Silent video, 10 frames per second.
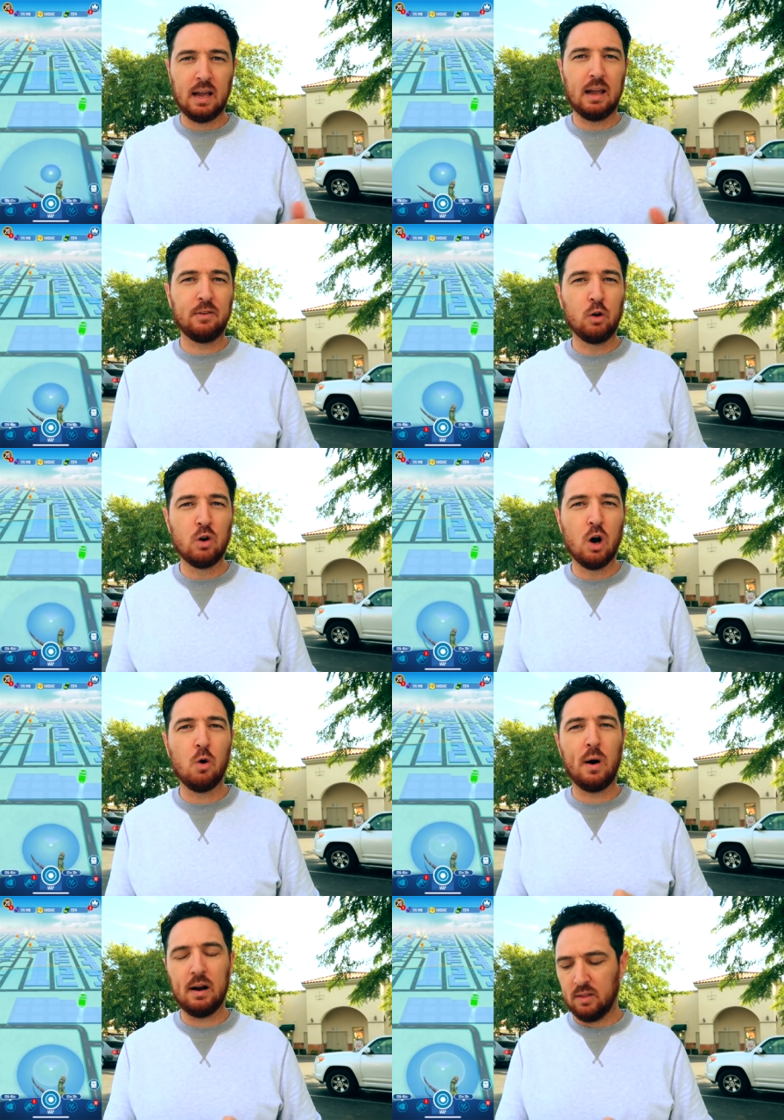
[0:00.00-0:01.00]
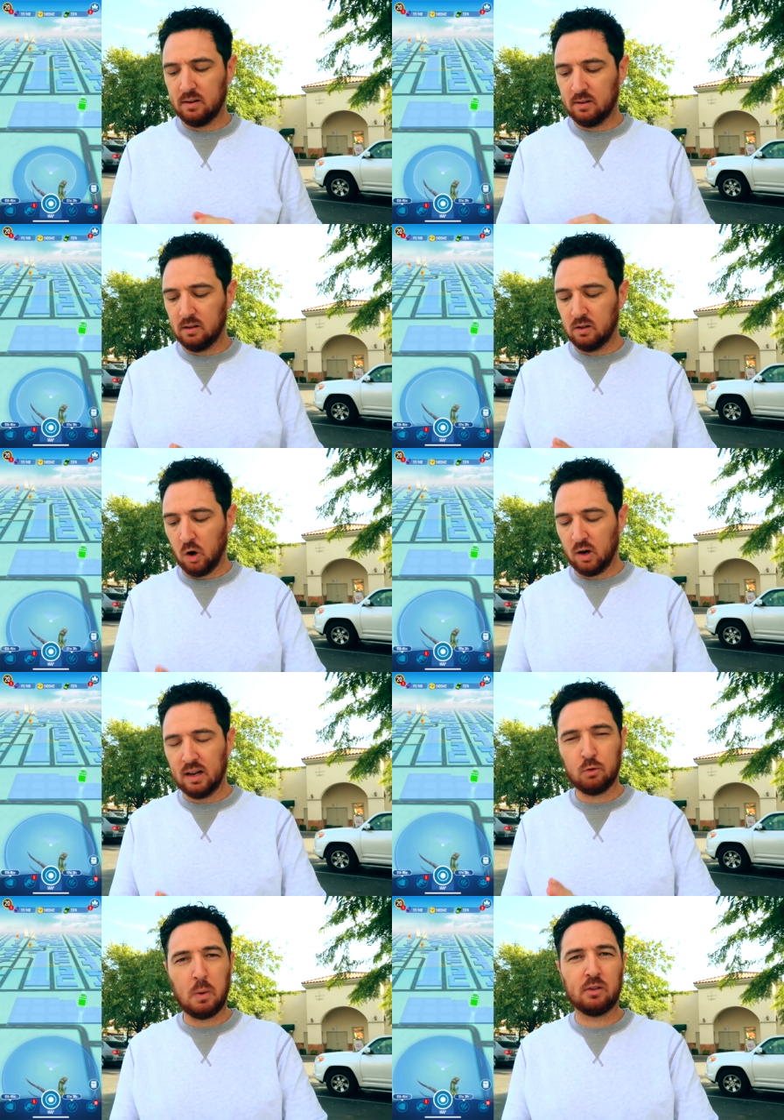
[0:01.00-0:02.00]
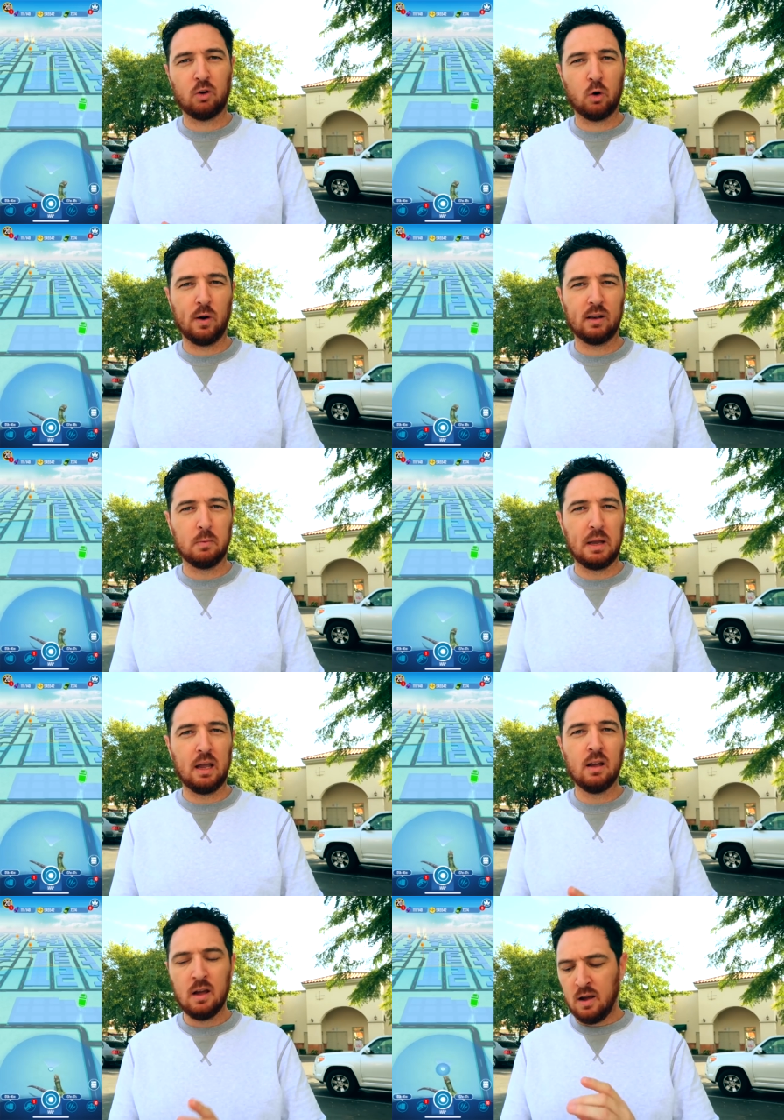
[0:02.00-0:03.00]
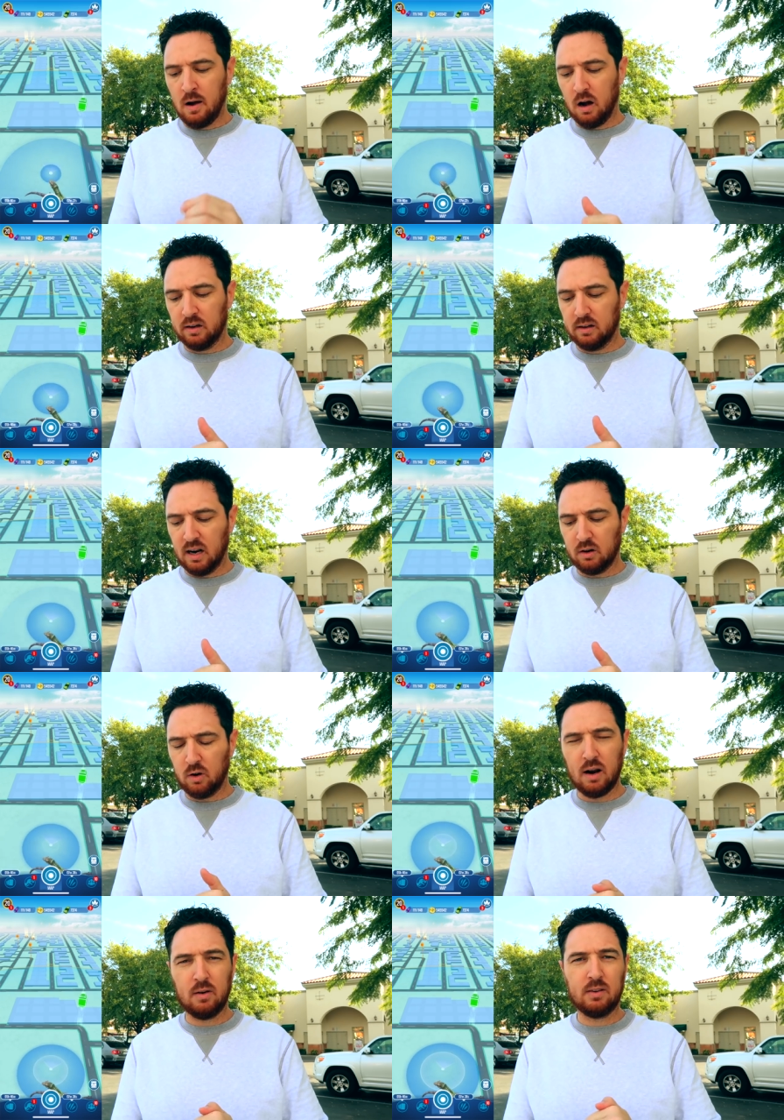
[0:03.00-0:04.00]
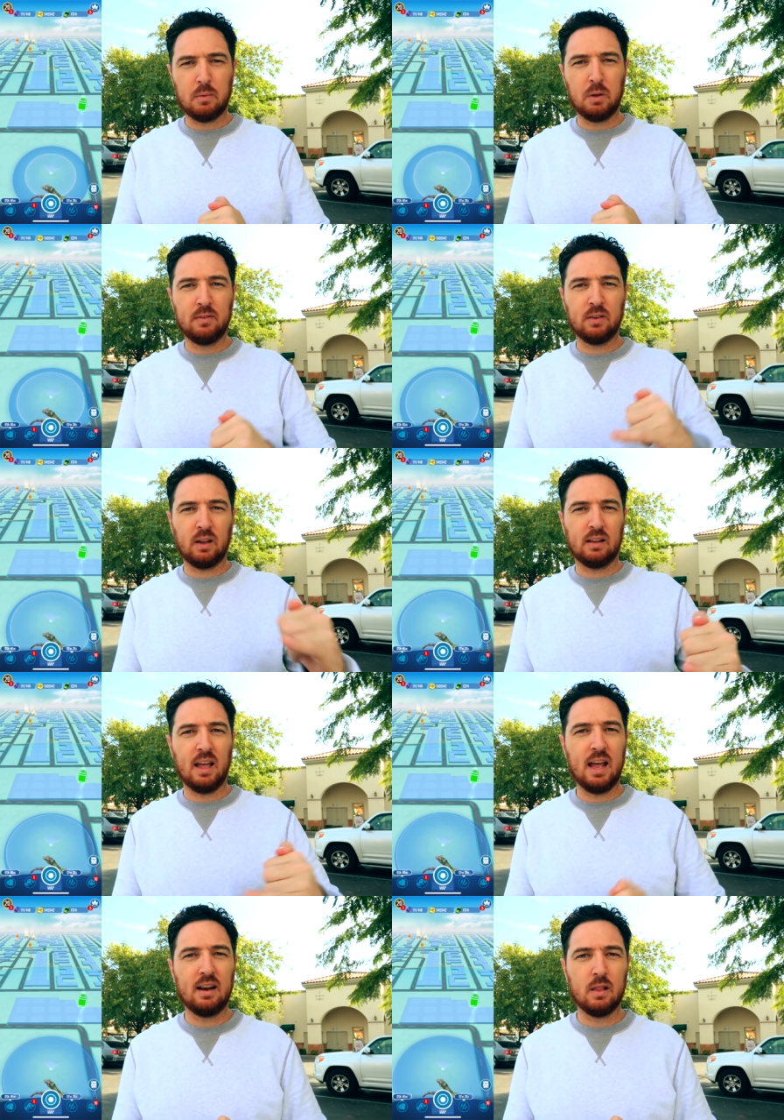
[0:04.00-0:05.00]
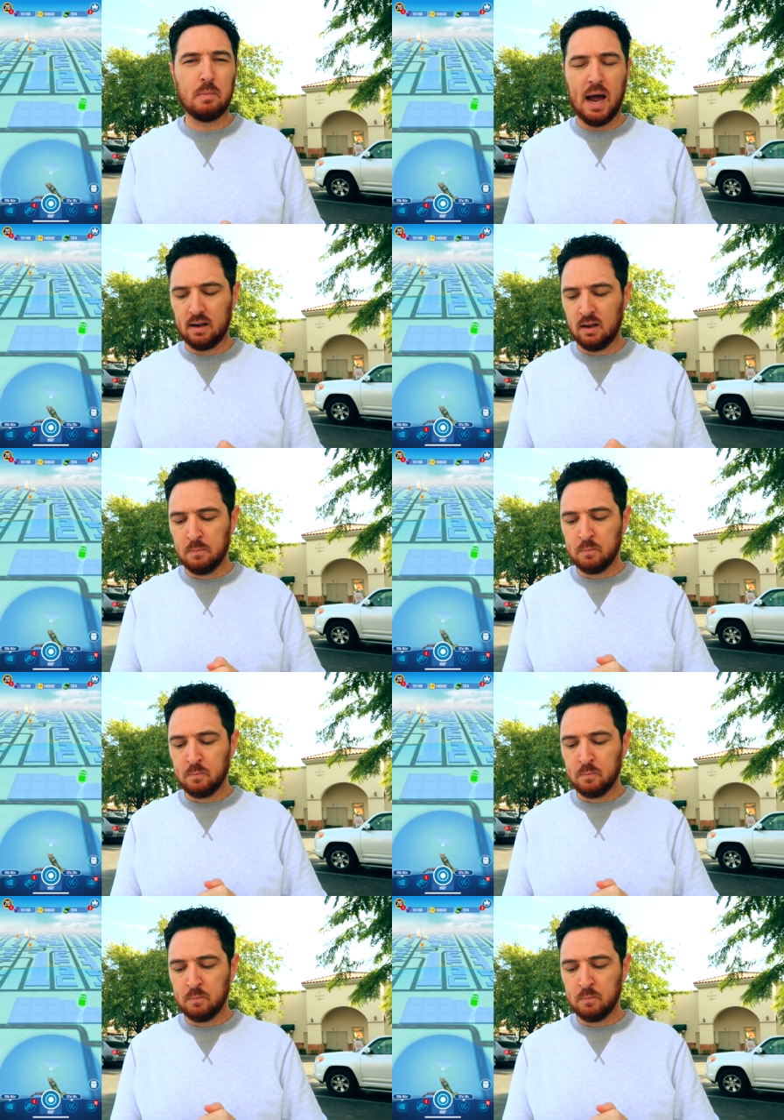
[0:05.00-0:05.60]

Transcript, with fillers: If you know where the darting spots are going to be on Deinocheirus, I believe it's like the head in the back,